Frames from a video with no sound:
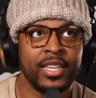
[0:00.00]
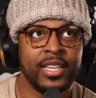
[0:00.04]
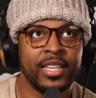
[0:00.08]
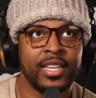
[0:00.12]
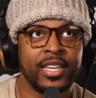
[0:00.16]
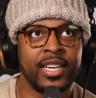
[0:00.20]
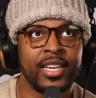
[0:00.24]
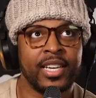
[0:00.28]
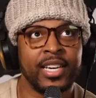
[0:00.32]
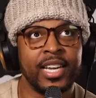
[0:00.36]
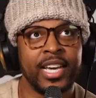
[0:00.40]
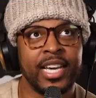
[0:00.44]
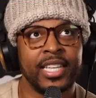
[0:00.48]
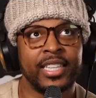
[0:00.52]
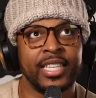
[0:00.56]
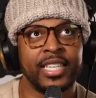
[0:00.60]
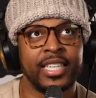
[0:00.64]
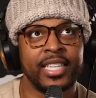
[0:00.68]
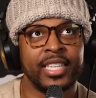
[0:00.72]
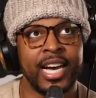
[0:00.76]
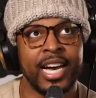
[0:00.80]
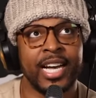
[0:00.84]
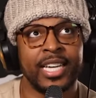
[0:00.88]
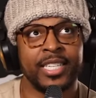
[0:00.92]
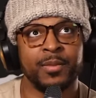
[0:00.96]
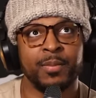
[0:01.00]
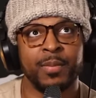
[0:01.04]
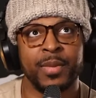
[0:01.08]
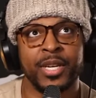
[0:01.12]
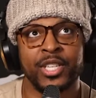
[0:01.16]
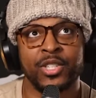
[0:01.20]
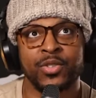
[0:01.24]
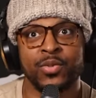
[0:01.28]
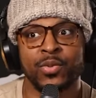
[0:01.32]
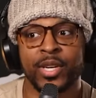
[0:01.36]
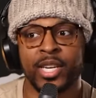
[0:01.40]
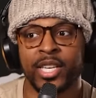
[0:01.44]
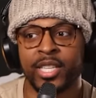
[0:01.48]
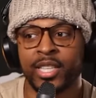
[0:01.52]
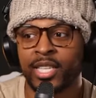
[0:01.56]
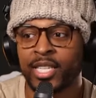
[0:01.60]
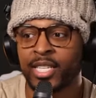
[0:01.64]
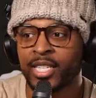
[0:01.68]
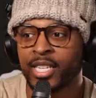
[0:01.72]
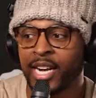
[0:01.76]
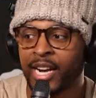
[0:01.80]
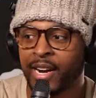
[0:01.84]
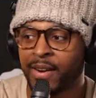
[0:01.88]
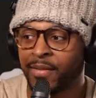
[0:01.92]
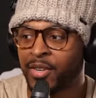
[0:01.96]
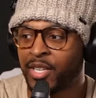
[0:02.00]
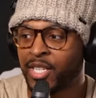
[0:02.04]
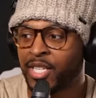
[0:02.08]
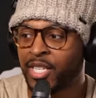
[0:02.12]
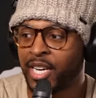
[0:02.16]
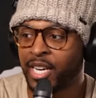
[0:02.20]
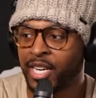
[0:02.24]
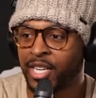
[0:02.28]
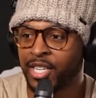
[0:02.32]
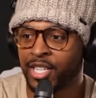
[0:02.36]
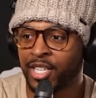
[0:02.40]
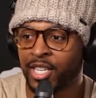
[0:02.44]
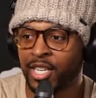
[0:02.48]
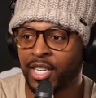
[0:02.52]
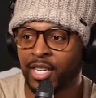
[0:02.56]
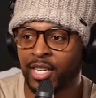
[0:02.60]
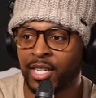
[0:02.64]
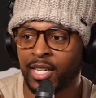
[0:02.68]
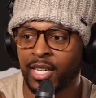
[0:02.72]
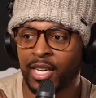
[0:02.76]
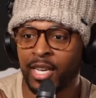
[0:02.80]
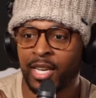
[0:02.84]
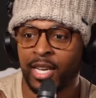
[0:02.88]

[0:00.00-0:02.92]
connect the dots between this conversation